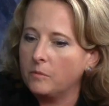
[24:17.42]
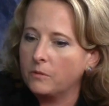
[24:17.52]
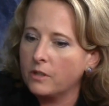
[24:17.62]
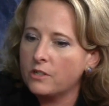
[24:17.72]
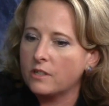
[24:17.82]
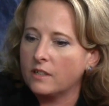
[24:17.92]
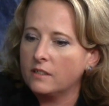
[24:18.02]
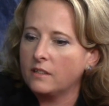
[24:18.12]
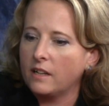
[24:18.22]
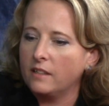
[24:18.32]

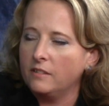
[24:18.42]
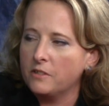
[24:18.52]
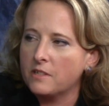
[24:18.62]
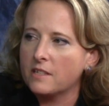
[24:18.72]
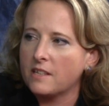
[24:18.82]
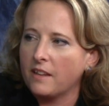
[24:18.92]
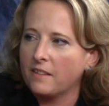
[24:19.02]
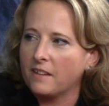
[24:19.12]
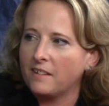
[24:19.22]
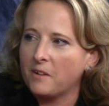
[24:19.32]
Christian. I used to say
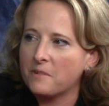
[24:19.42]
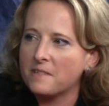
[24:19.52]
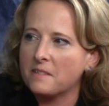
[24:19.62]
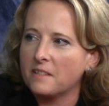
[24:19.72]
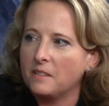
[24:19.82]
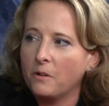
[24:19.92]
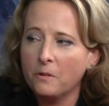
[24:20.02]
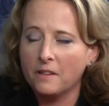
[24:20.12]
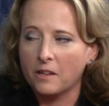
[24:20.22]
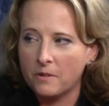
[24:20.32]
that I was the
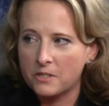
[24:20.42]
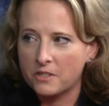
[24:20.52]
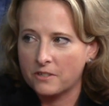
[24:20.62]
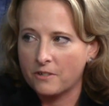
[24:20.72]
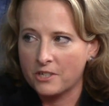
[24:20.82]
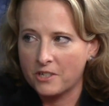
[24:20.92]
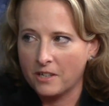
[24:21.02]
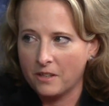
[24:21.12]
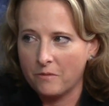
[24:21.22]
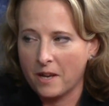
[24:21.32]
only Christian
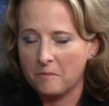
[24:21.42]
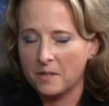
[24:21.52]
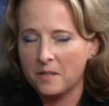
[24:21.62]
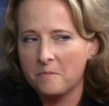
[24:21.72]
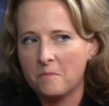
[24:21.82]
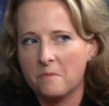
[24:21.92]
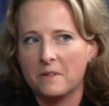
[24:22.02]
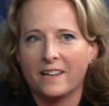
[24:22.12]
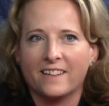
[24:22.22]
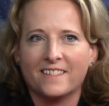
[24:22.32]
in the family, but
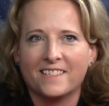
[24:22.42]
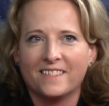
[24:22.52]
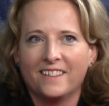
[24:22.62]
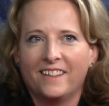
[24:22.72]
because